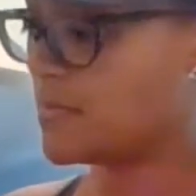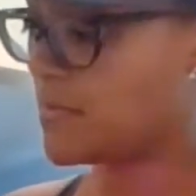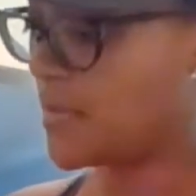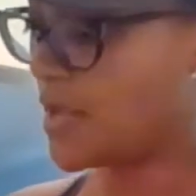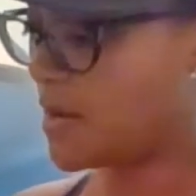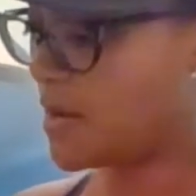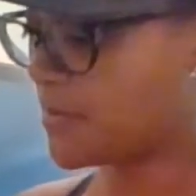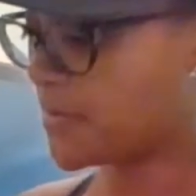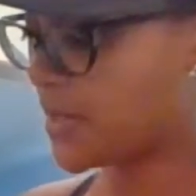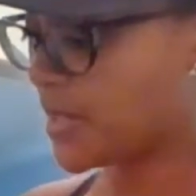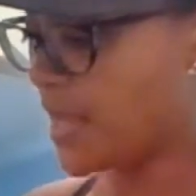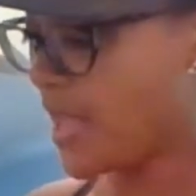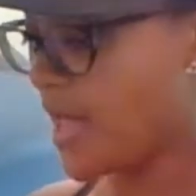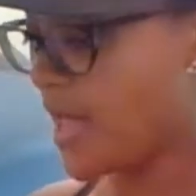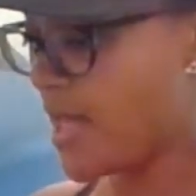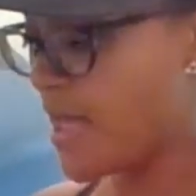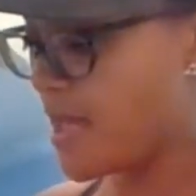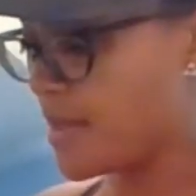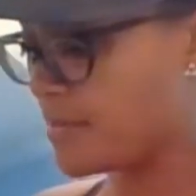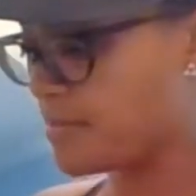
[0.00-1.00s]
Now I'm gonna
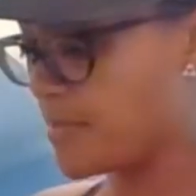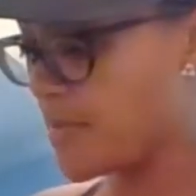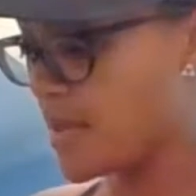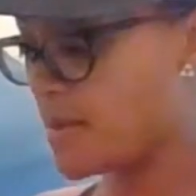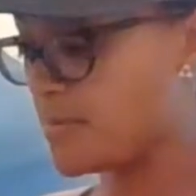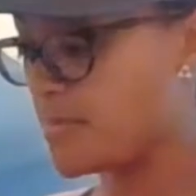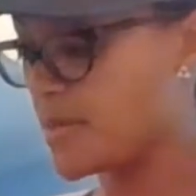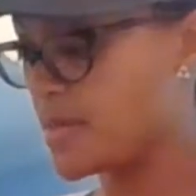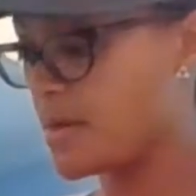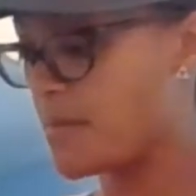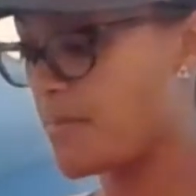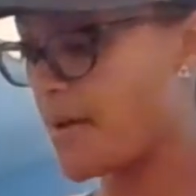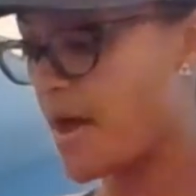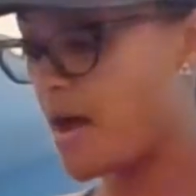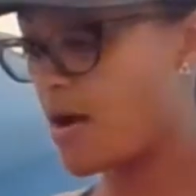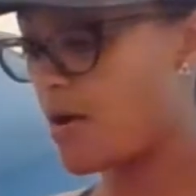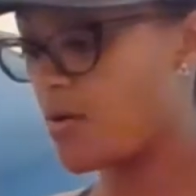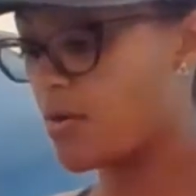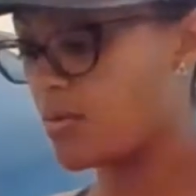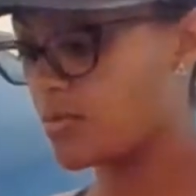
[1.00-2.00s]
add maybe
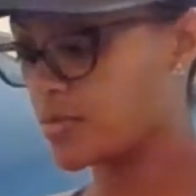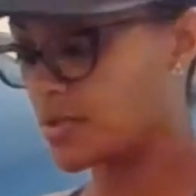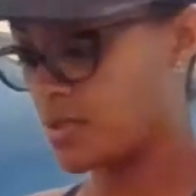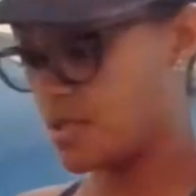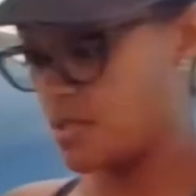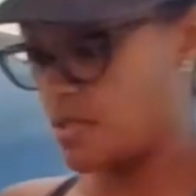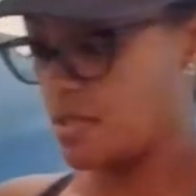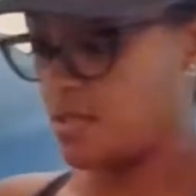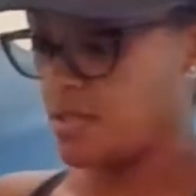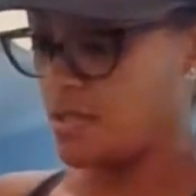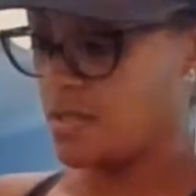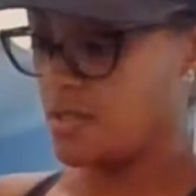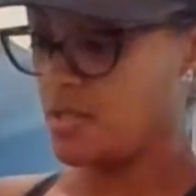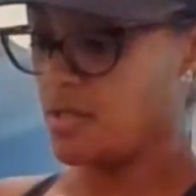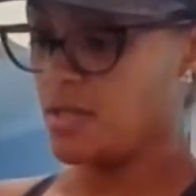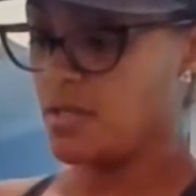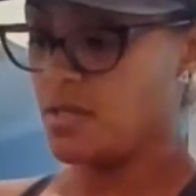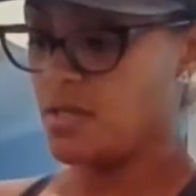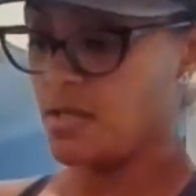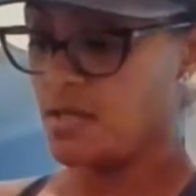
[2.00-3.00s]
about
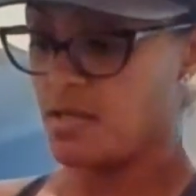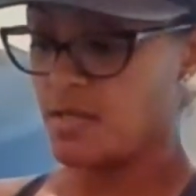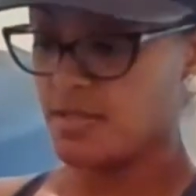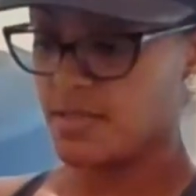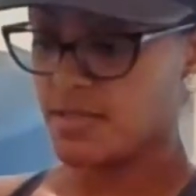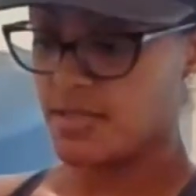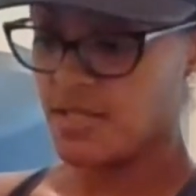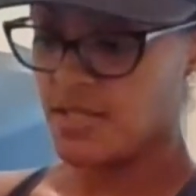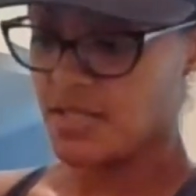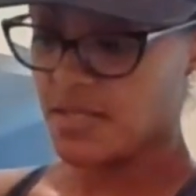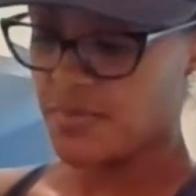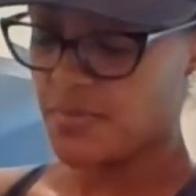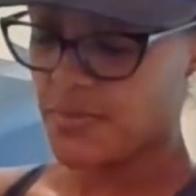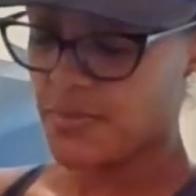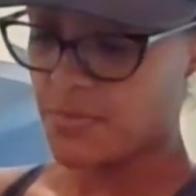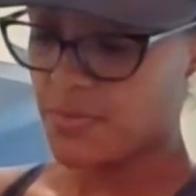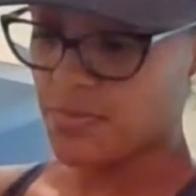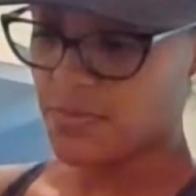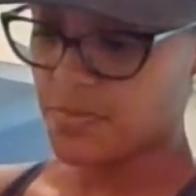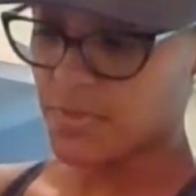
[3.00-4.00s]
a
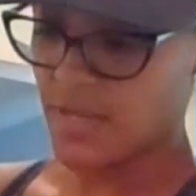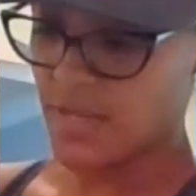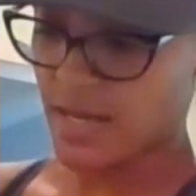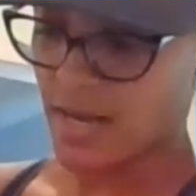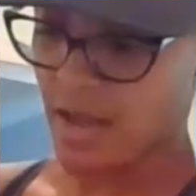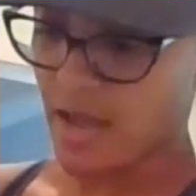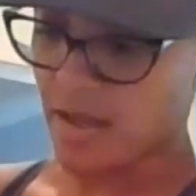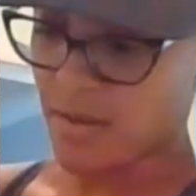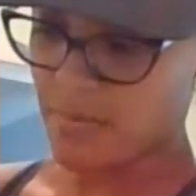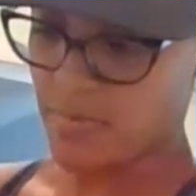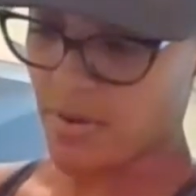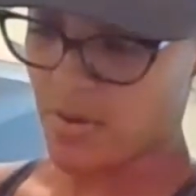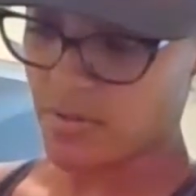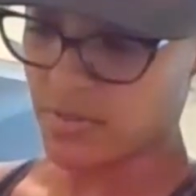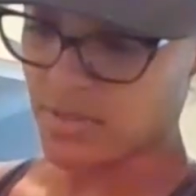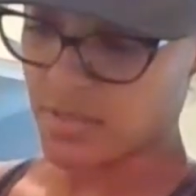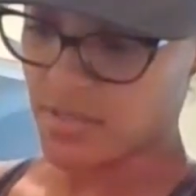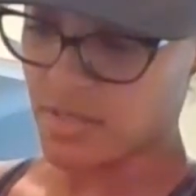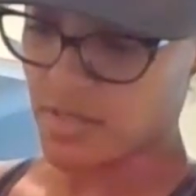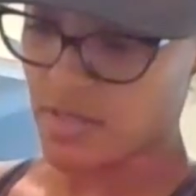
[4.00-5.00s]
teaspoon, kind of eyeball
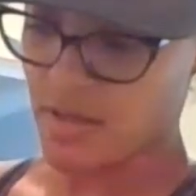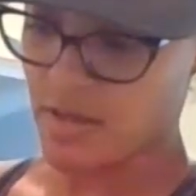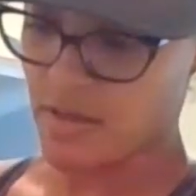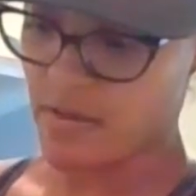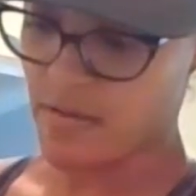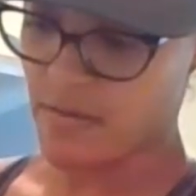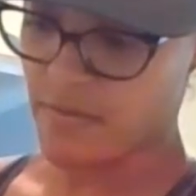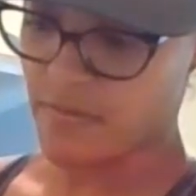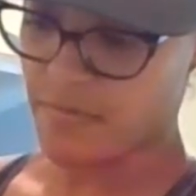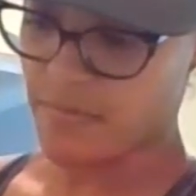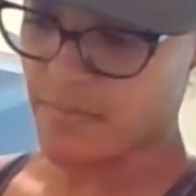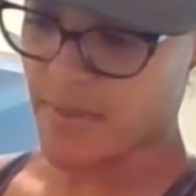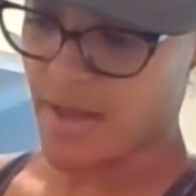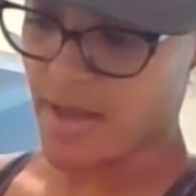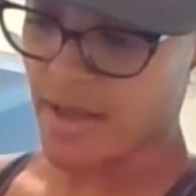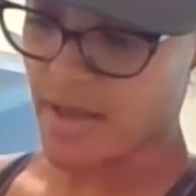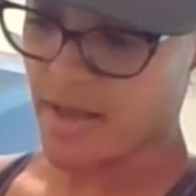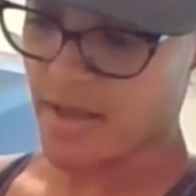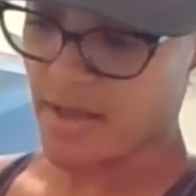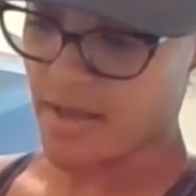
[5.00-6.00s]
it, of
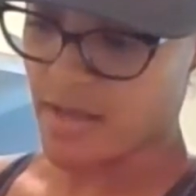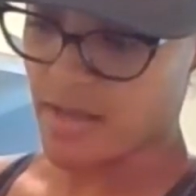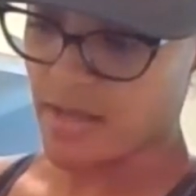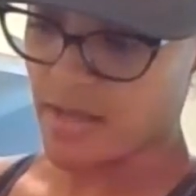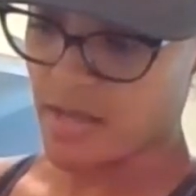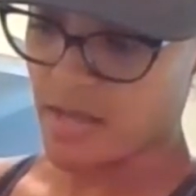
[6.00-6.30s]
my,